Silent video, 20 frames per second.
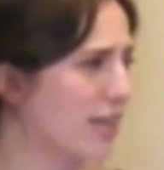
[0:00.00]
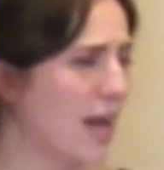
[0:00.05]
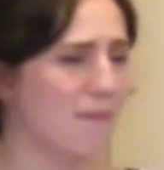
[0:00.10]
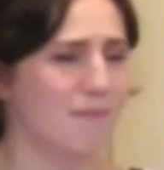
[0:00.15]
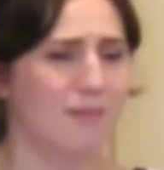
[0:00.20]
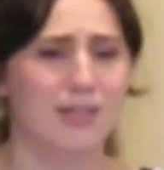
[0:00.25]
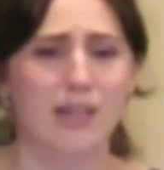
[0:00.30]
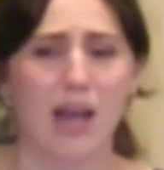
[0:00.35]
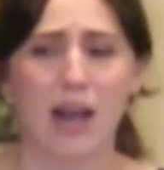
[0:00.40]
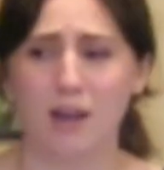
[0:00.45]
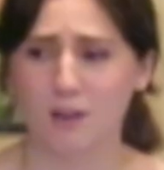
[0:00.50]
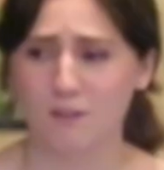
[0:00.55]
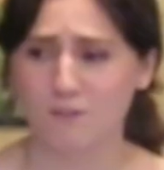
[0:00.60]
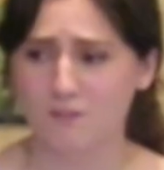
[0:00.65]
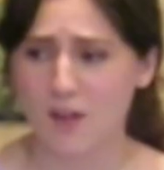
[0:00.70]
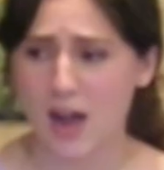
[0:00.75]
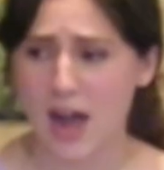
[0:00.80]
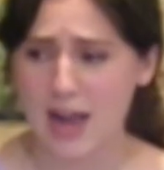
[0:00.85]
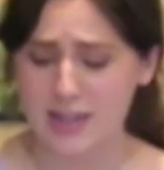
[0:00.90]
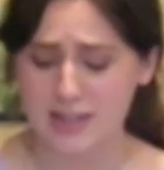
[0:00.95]
as lamb
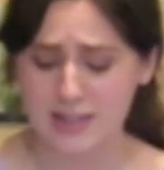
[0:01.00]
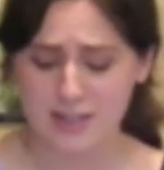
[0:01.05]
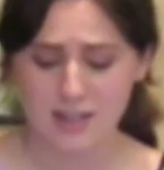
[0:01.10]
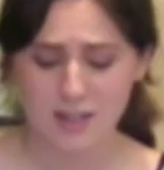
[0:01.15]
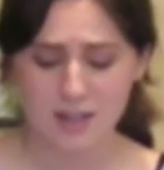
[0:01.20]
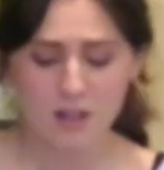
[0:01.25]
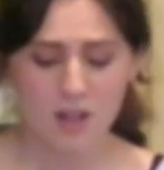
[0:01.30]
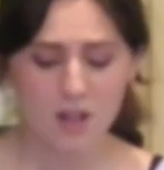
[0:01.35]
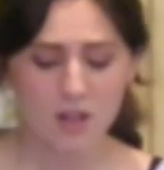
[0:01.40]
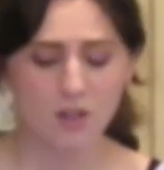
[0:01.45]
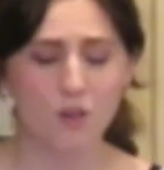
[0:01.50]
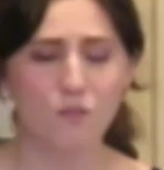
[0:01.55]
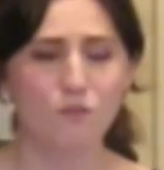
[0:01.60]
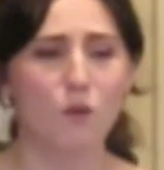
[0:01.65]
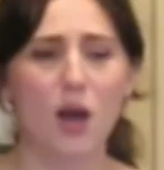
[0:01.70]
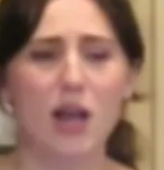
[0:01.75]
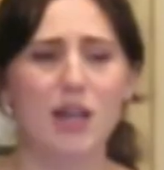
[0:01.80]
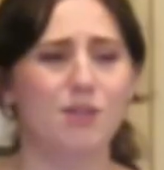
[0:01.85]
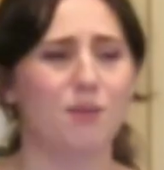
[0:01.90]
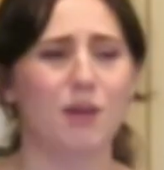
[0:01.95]
sacrifice, the
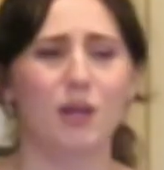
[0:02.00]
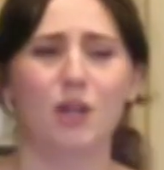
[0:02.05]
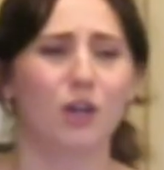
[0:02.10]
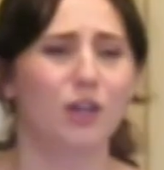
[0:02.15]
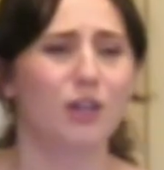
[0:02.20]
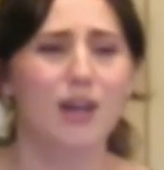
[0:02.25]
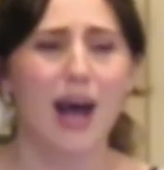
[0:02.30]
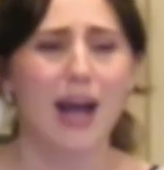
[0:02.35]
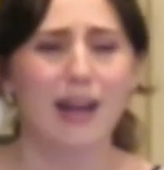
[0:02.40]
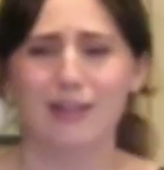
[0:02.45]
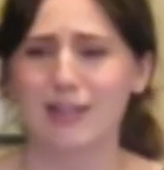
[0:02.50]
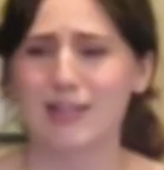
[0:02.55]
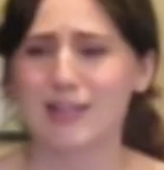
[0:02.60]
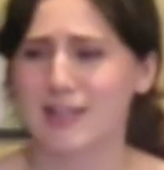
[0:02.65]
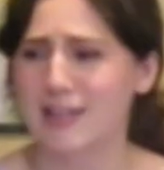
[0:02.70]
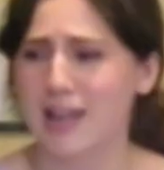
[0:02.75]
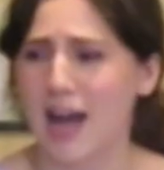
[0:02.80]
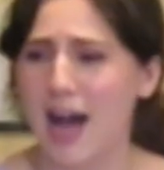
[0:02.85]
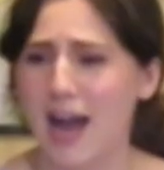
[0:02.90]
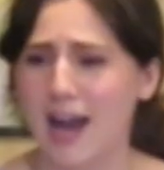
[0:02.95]
voice we could not
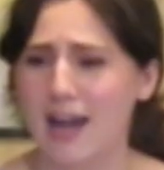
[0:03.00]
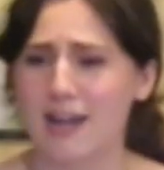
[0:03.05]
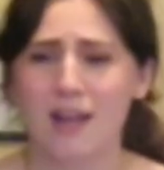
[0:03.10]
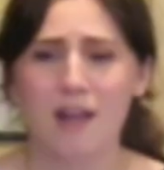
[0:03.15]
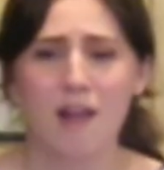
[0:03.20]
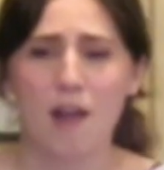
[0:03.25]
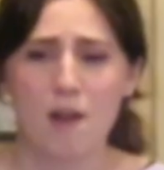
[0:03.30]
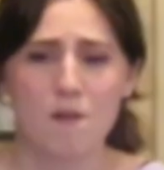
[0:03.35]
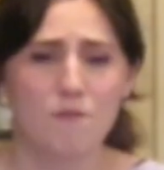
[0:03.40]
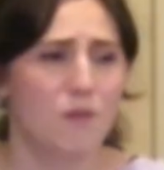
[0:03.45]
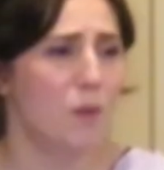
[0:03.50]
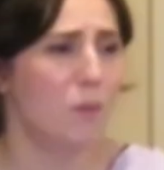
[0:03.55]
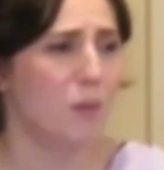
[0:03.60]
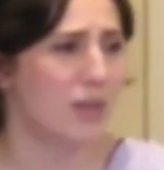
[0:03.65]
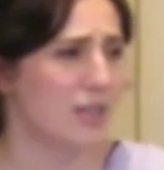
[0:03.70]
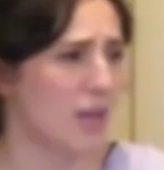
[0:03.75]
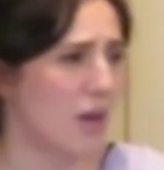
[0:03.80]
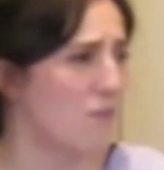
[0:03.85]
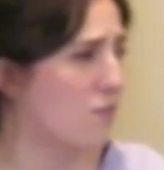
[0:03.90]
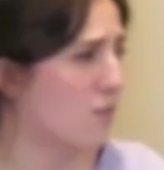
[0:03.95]
decide if it
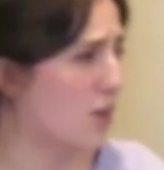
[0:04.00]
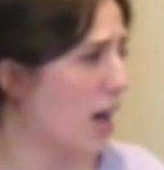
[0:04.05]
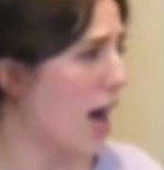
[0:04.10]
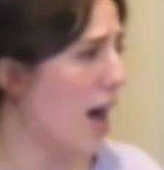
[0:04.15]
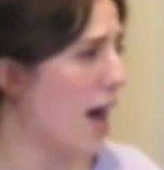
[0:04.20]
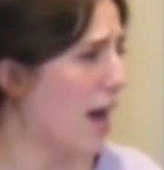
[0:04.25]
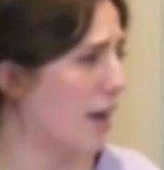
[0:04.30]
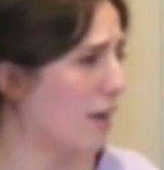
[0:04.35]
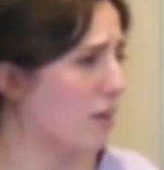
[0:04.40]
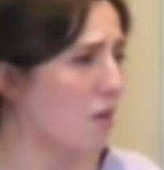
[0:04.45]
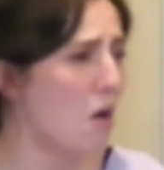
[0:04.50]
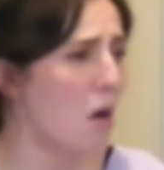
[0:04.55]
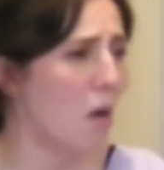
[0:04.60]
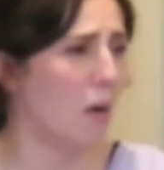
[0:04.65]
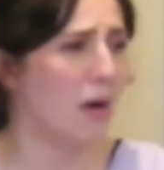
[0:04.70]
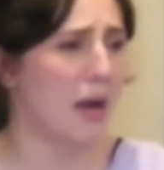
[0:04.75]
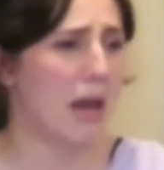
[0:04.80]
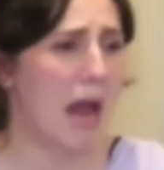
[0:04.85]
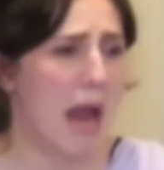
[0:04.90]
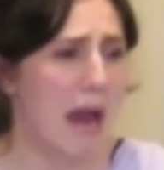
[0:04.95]
was of God
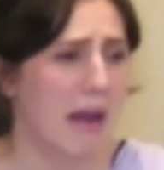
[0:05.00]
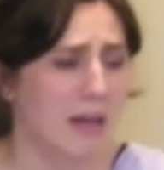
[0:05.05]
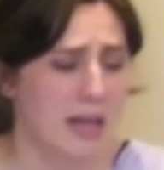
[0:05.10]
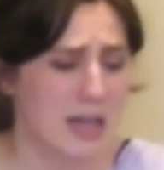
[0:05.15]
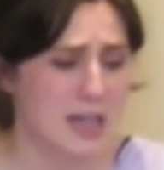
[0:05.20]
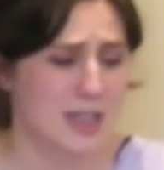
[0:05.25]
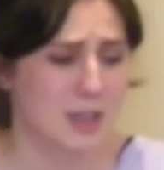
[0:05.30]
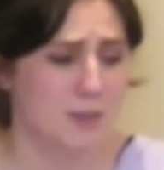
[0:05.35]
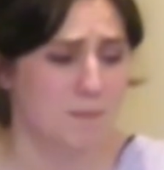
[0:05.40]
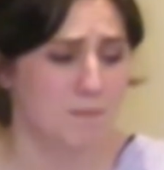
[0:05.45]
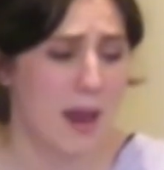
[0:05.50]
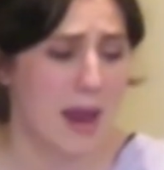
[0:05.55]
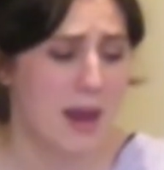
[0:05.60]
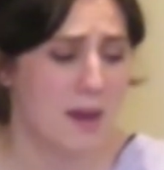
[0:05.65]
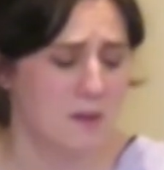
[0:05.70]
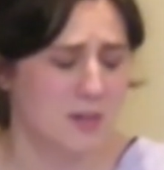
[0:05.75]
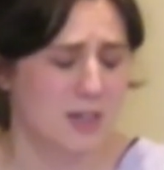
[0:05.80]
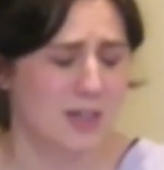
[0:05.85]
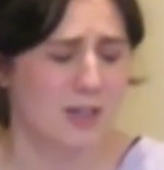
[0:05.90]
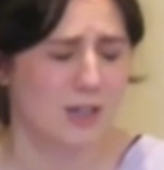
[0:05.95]
or an alien
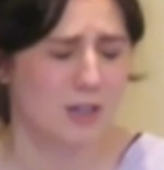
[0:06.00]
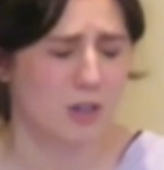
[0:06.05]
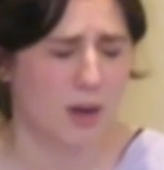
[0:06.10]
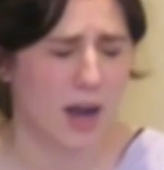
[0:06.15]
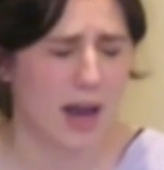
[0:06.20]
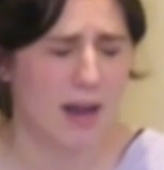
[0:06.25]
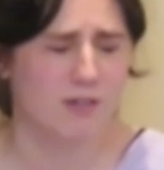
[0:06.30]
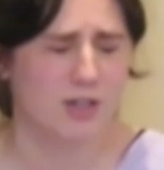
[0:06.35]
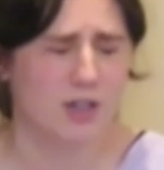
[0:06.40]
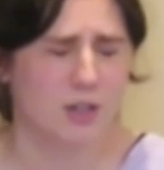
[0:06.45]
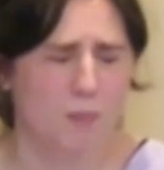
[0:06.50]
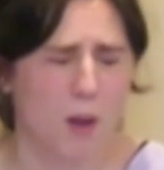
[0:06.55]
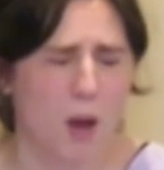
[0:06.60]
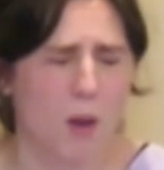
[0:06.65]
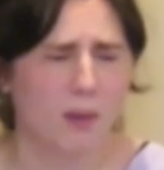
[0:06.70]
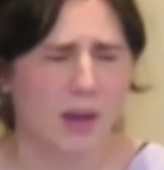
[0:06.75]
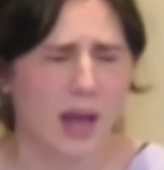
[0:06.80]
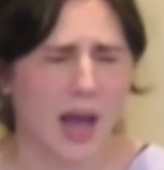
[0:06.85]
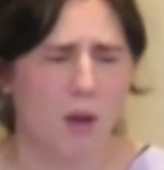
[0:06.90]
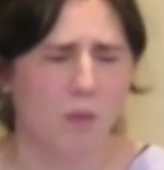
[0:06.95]
scrap
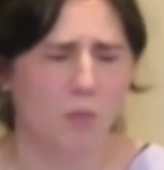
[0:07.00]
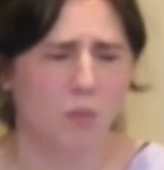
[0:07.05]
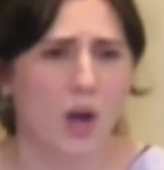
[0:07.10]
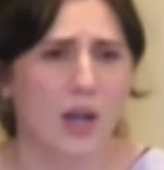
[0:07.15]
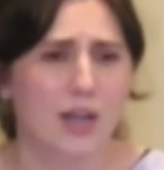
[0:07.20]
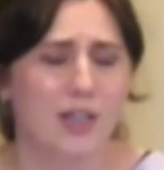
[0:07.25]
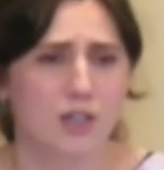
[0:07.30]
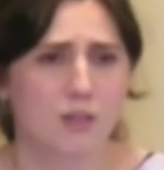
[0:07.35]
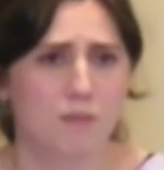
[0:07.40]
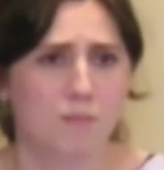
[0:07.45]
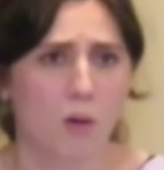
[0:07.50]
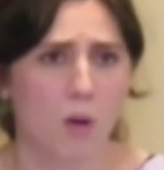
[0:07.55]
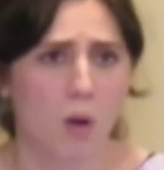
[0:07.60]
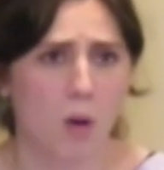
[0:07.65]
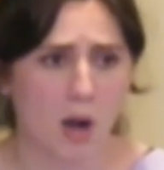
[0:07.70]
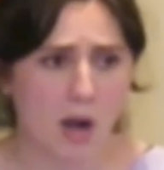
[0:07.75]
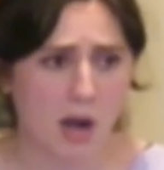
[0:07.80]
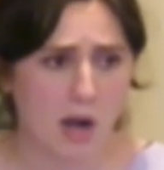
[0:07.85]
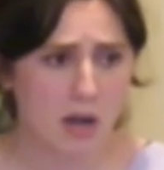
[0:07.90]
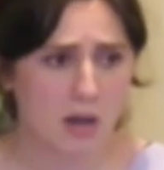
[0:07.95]
spoke out once
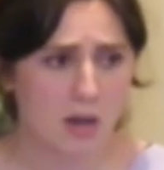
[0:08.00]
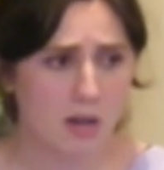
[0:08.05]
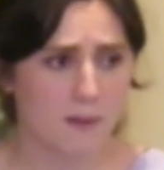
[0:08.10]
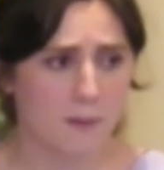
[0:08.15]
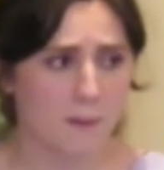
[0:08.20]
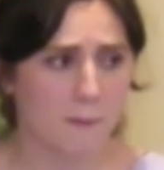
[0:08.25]
more.